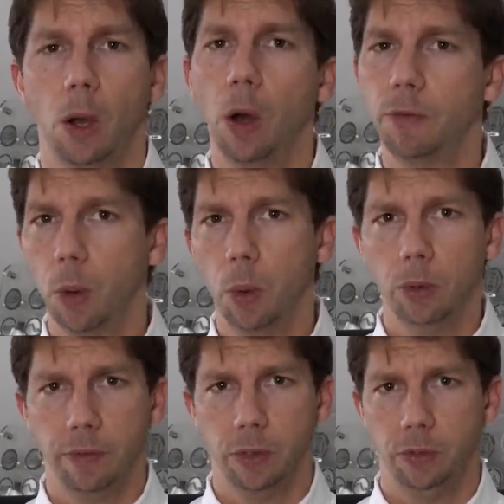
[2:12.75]
Of
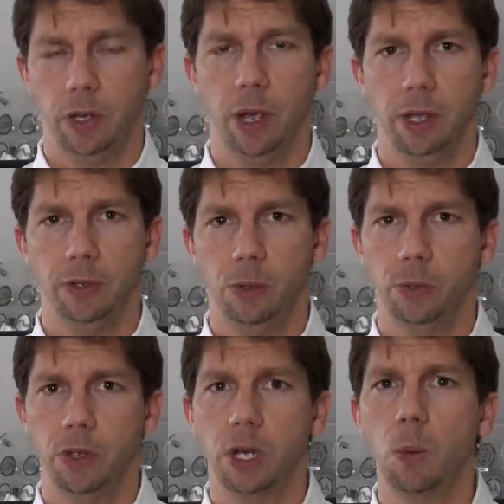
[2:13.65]
all of those tyres, there
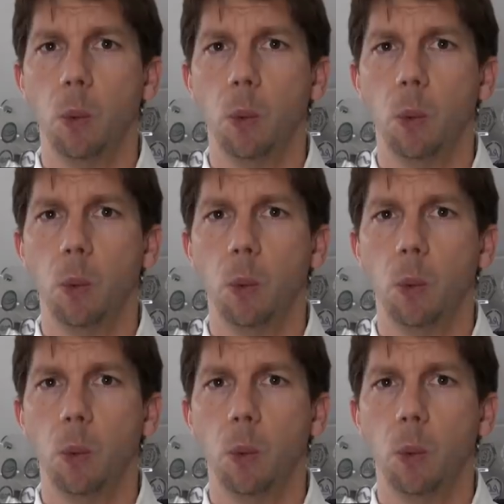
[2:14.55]
was only